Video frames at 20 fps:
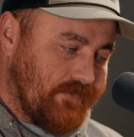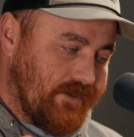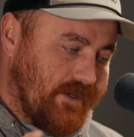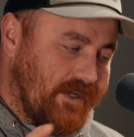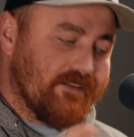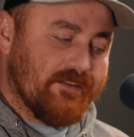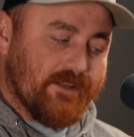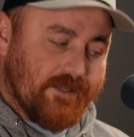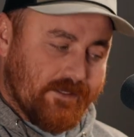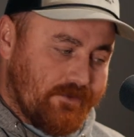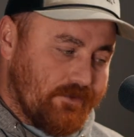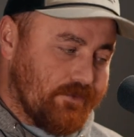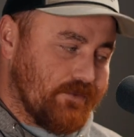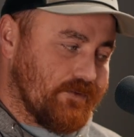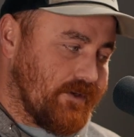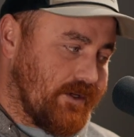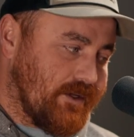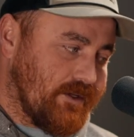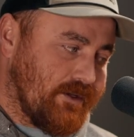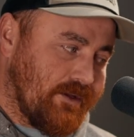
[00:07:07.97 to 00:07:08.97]
and like you
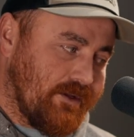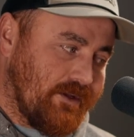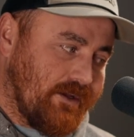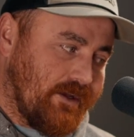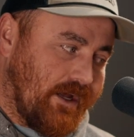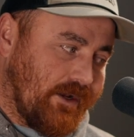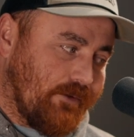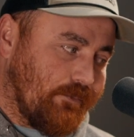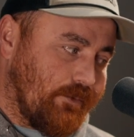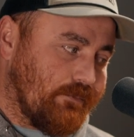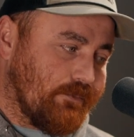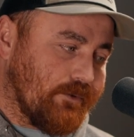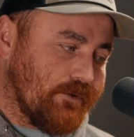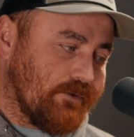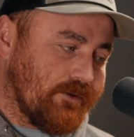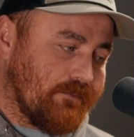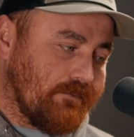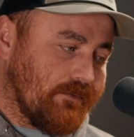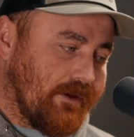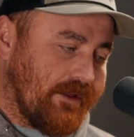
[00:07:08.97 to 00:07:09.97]
said, how do we really?